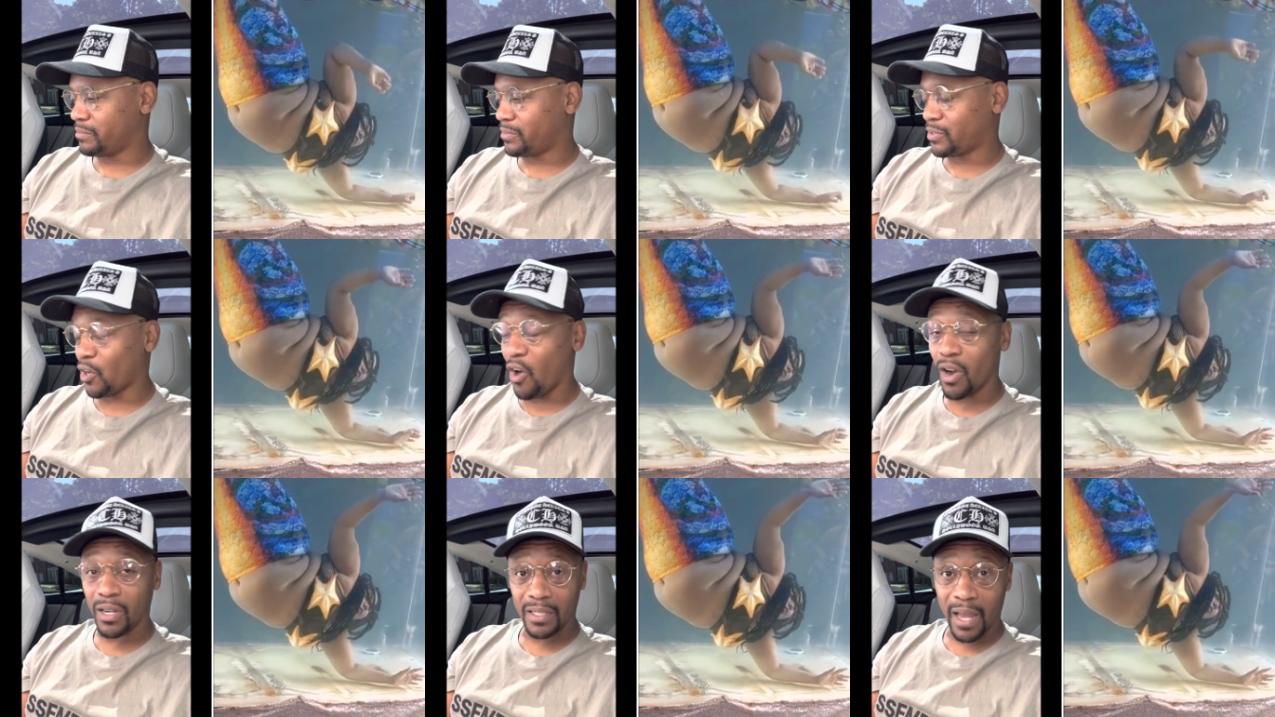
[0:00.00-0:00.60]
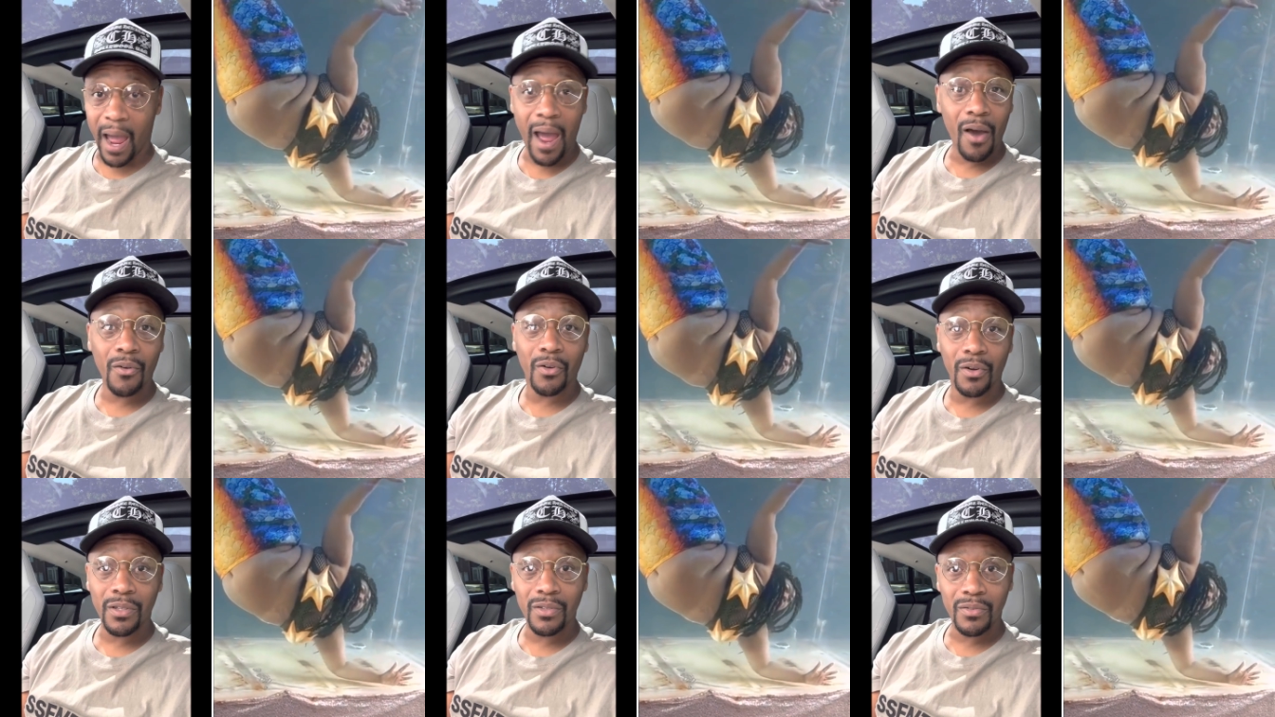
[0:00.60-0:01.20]
talk down
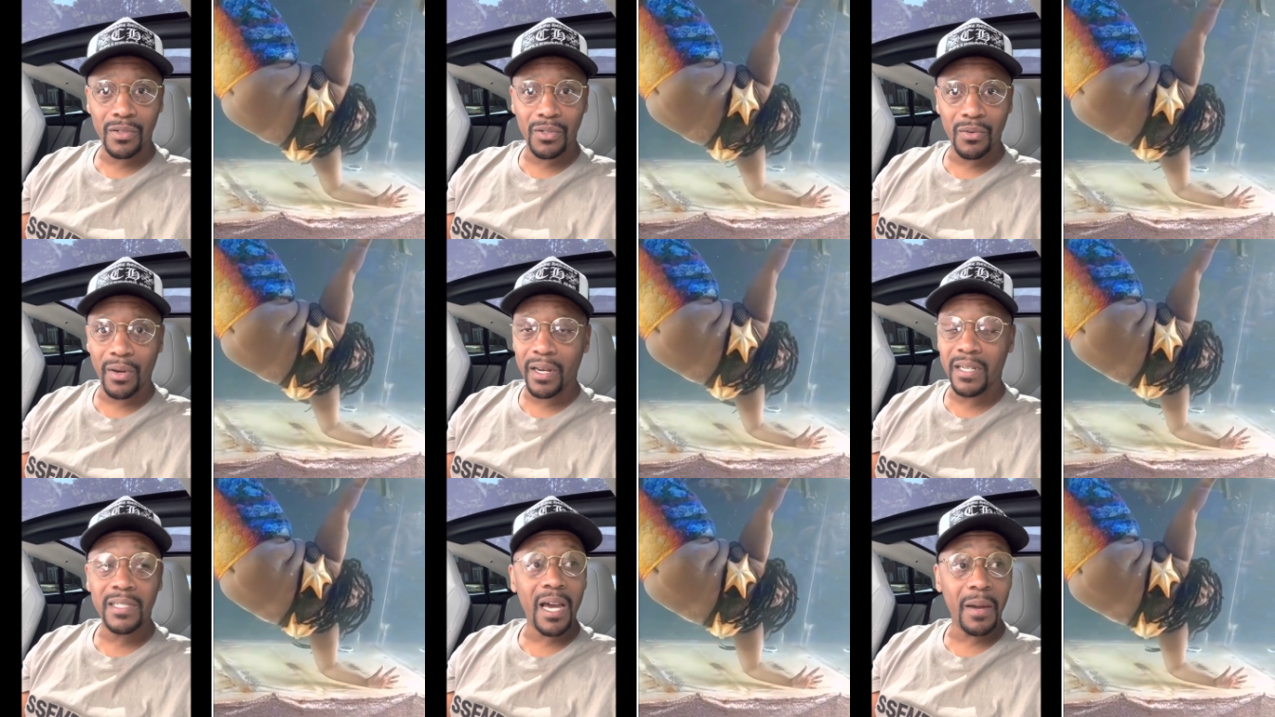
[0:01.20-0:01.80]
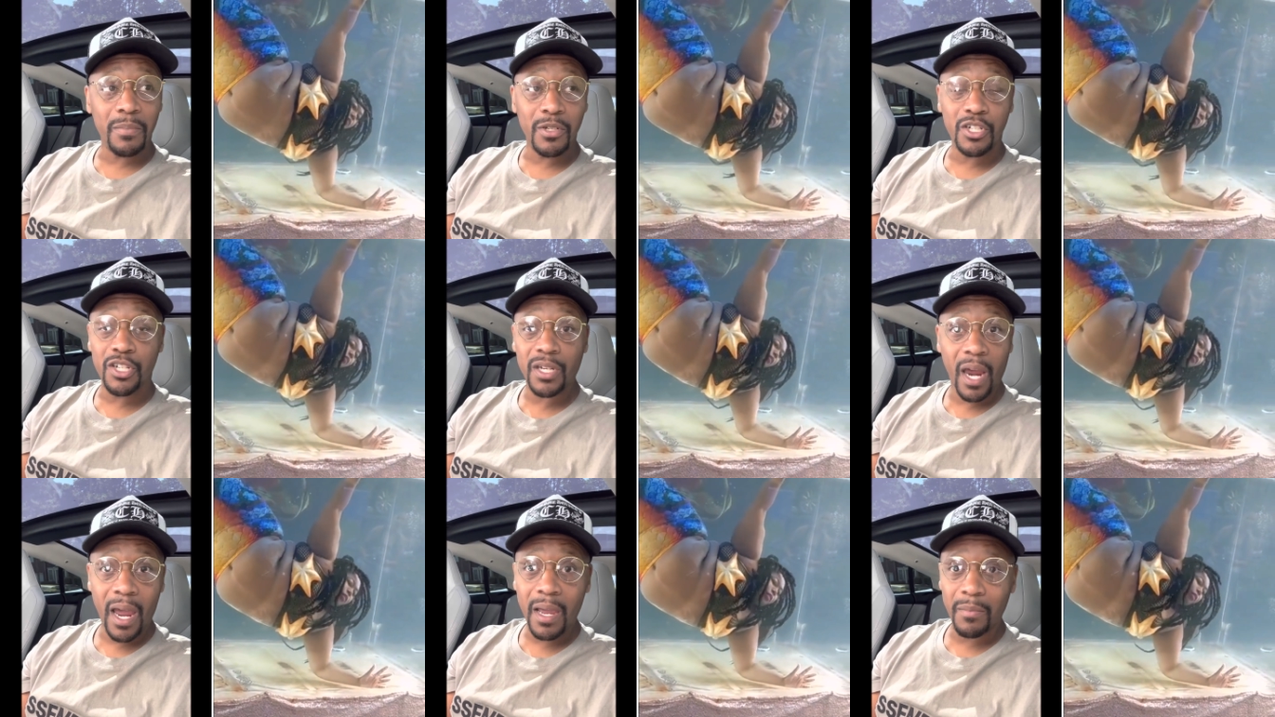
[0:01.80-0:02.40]
on you or do any type of
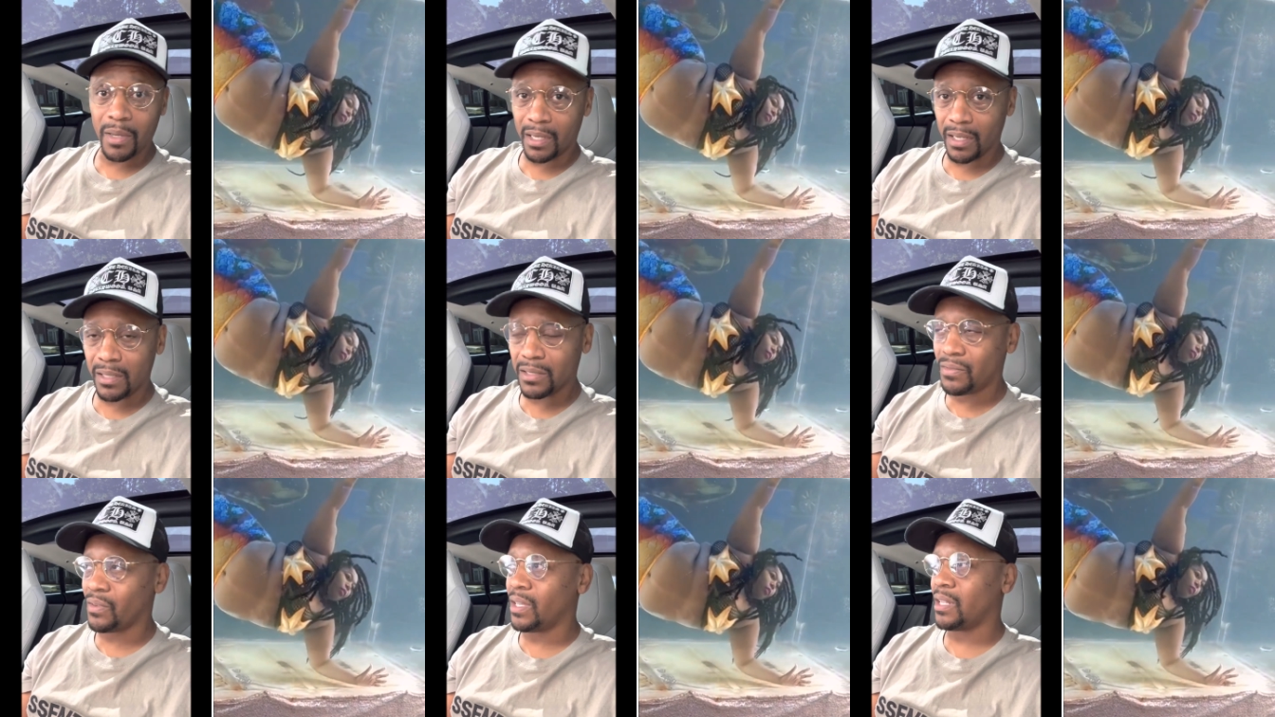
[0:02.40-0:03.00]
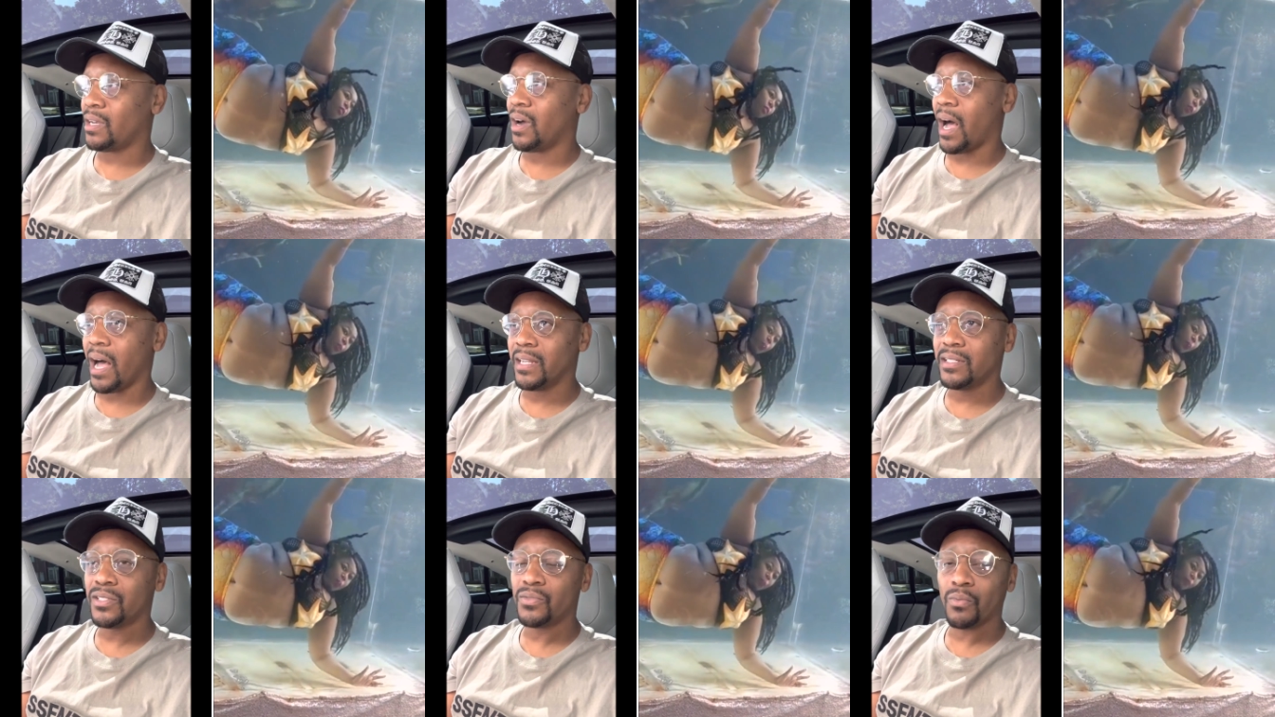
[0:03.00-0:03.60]
shaming in this video. I
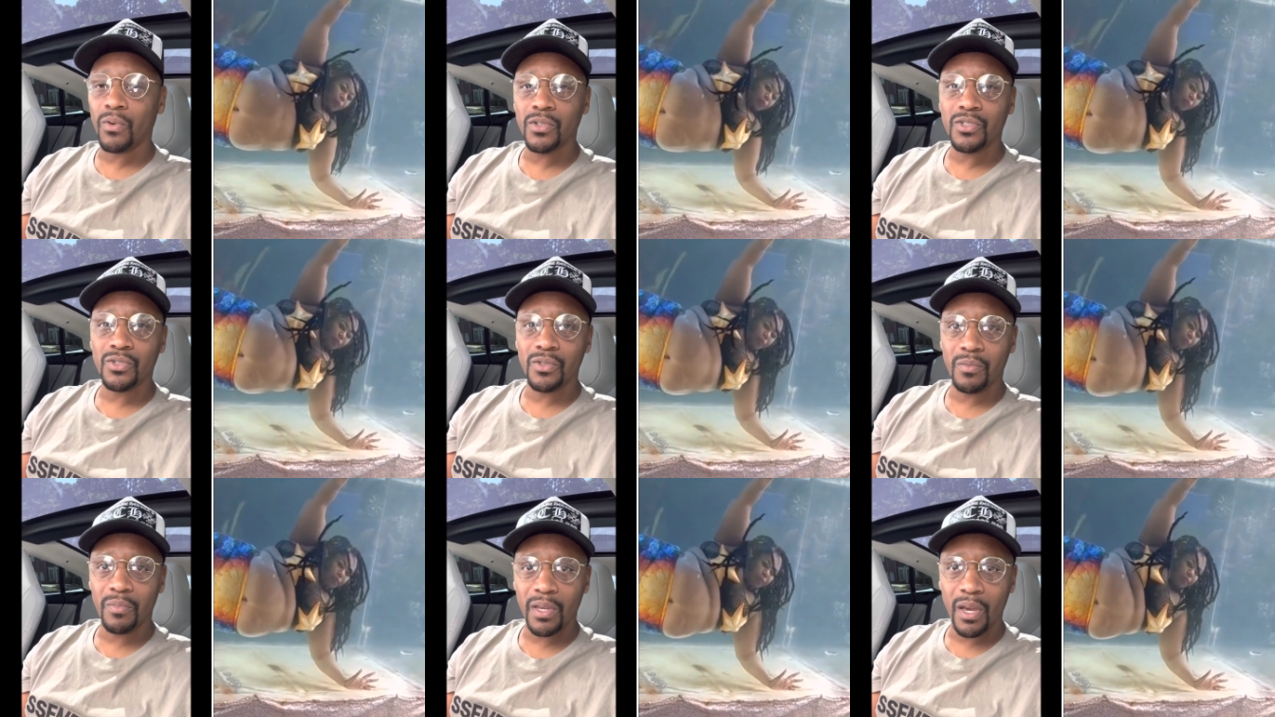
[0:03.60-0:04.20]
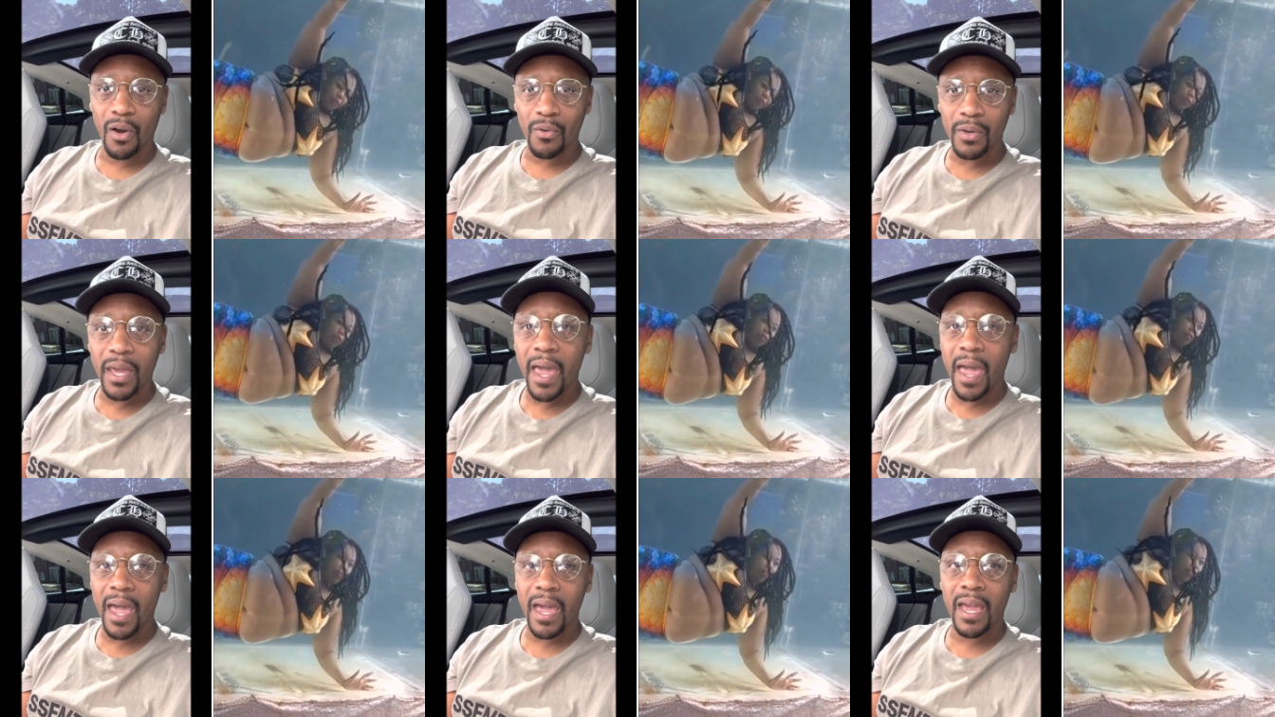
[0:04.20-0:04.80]
just want you to be
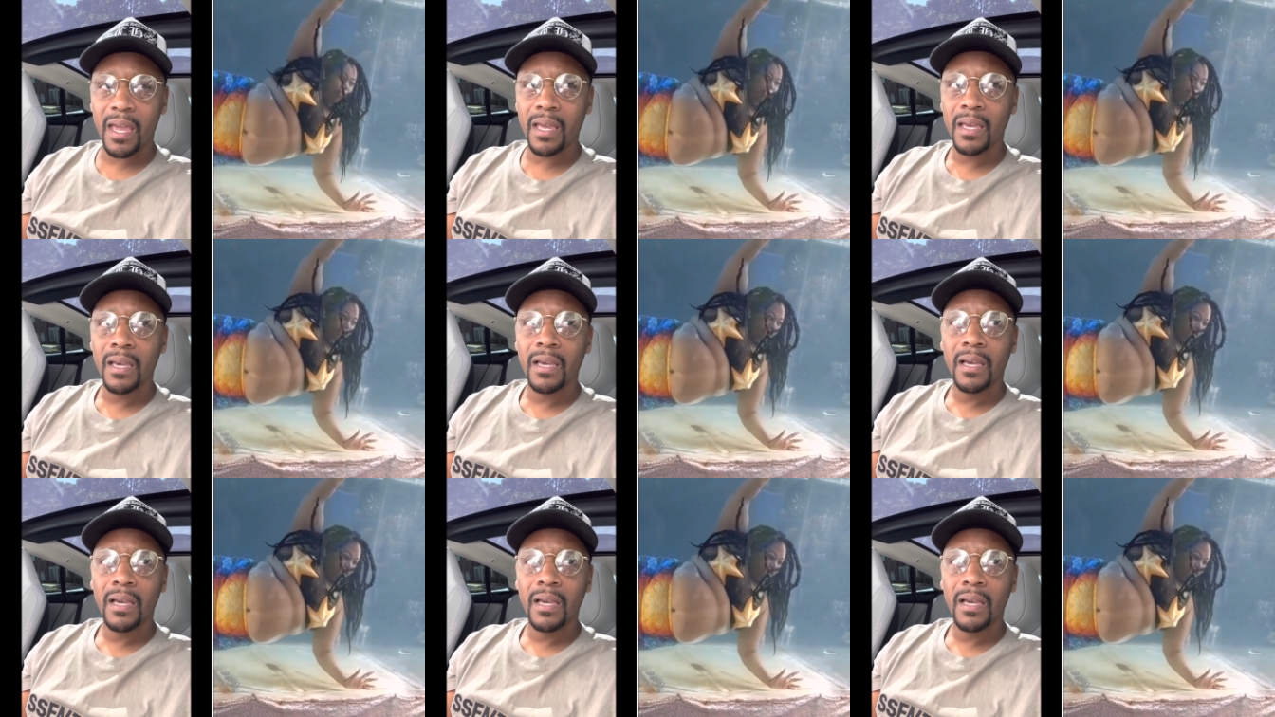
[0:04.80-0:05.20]
okay.